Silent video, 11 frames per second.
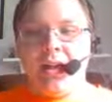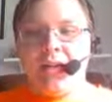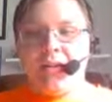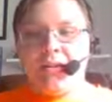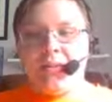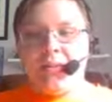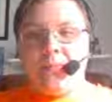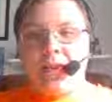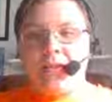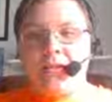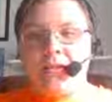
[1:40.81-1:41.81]
The
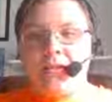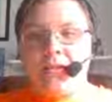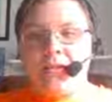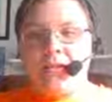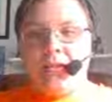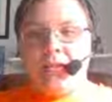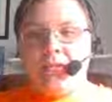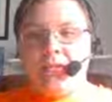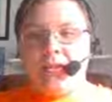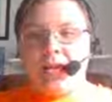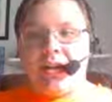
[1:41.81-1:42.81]

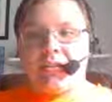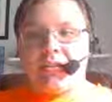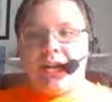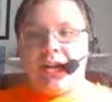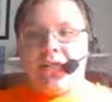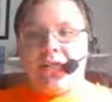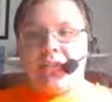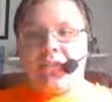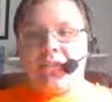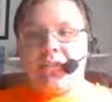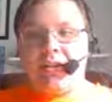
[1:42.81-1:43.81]
prosecution has
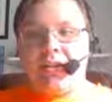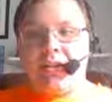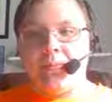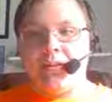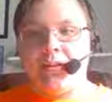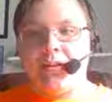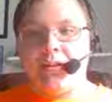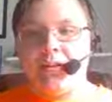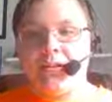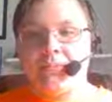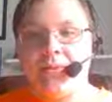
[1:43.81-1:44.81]
evidence she committed
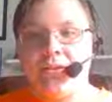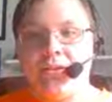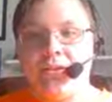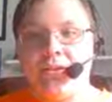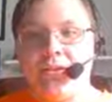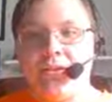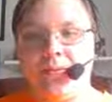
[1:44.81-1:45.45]
this murder.